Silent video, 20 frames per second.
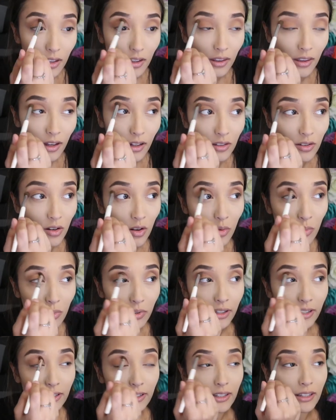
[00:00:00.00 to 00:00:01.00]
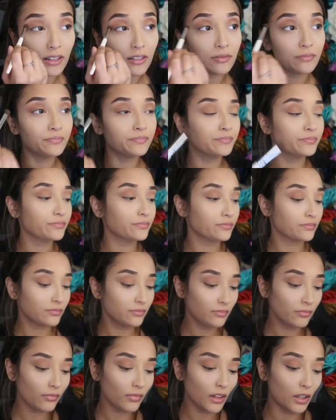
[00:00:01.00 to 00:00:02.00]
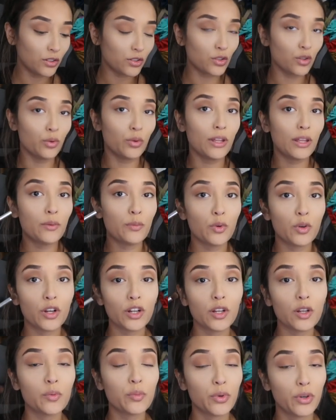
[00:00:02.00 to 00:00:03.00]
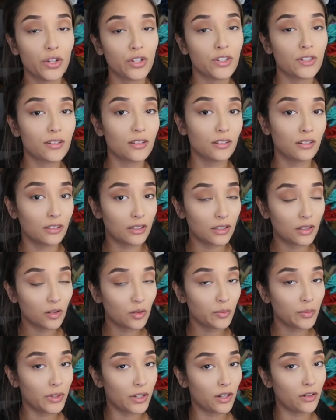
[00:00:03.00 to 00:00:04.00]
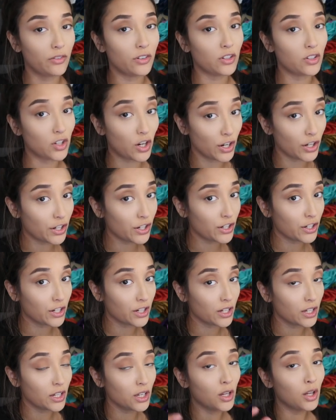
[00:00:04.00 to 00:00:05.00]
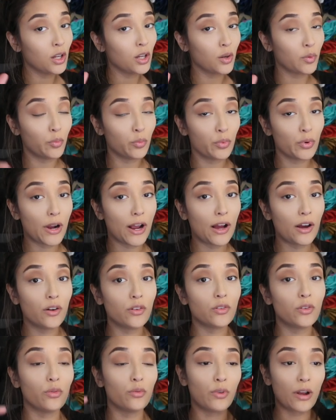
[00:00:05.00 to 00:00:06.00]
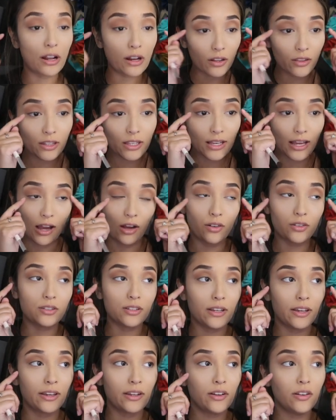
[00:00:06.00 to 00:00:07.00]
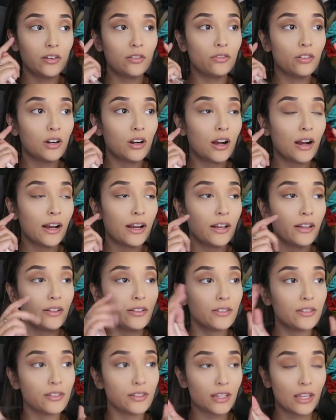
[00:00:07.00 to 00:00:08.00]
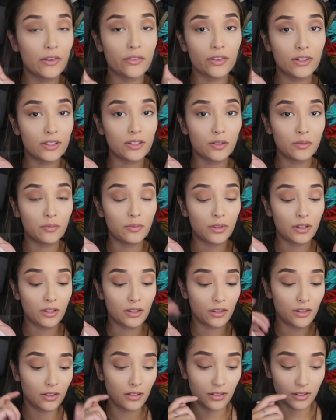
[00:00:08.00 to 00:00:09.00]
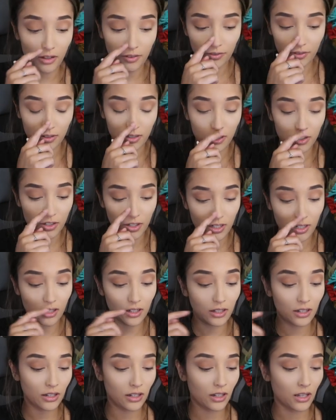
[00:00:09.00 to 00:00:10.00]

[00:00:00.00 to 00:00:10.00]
That's all blended. So then we're gonna put just a little bit of a darker brown right on the outside of our eyes to give it some definition.